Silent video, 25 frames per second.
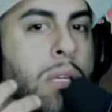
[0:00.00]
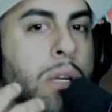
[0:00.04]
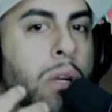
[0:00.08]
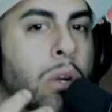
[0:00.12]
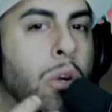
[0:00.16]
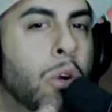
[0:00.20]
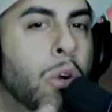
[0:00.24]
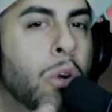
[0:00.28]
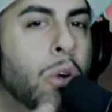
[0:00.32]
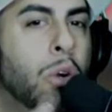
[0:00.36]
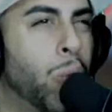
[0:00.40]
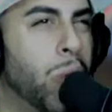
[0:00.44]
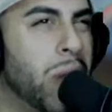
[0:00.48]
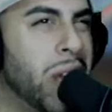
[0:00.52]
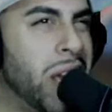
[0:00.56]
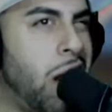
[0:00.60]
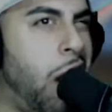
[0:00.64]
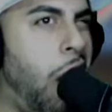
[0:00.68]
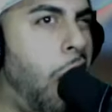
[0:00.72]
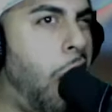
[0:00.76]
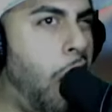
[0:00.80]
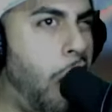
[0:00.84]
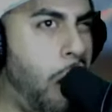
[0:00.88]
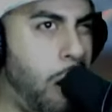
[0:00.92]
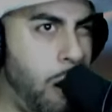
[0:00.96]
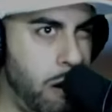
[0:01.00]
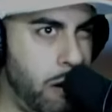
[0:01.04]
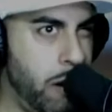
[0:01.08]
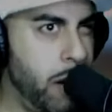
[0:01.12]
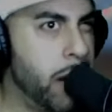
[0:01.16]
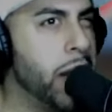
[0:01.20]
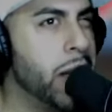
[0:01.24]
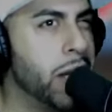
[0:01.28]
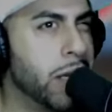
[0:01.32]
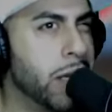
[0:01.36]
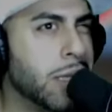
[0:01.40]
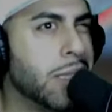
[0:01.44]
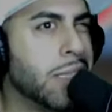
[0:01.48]
who we are
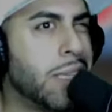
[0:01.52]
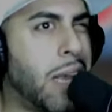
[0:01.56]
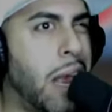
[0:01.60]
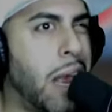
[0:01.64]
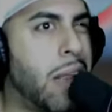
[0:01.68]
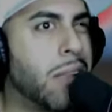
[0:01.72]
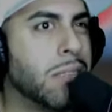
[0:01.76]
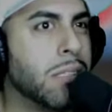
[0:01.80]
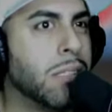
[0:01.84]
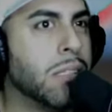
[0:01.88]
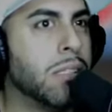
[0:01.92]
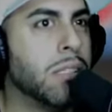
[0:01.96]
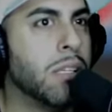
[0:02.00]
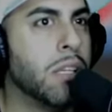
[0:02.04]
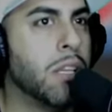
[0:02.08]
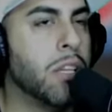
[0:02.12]
in a sense,